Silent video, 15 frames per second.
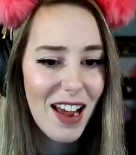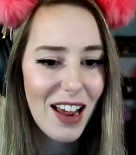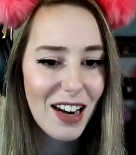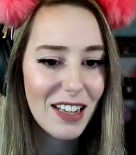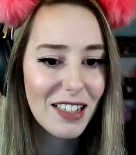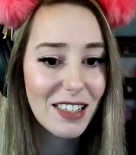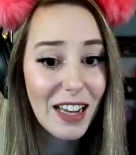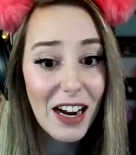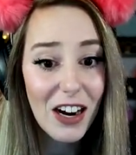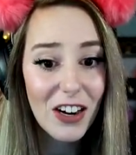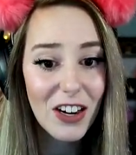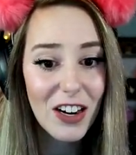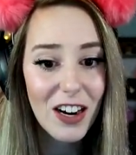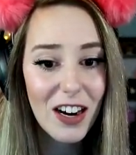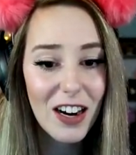And I
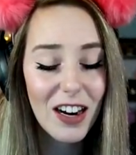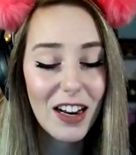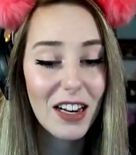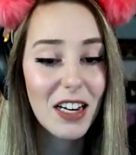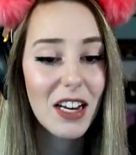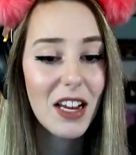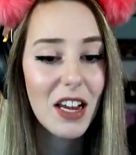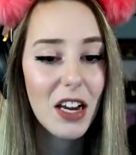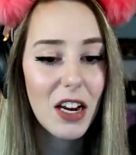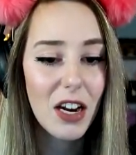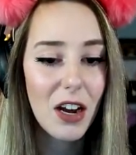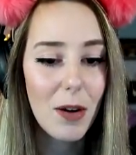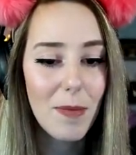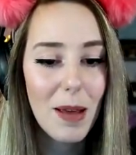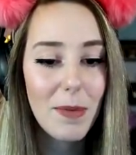scared her, and you
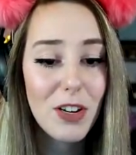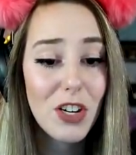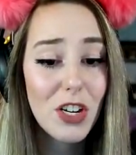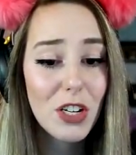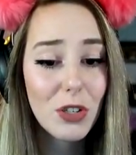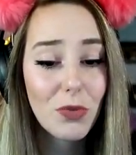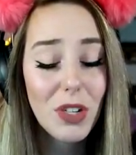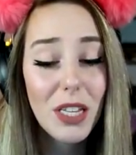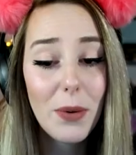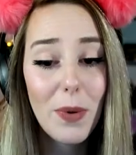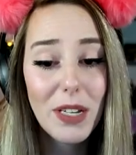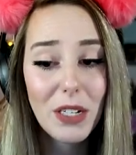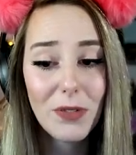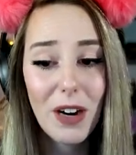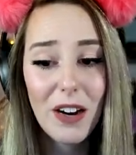know, maybe she just really
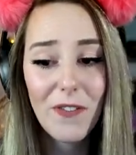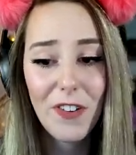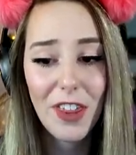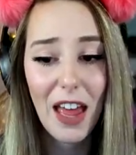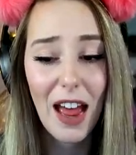wasn't ready for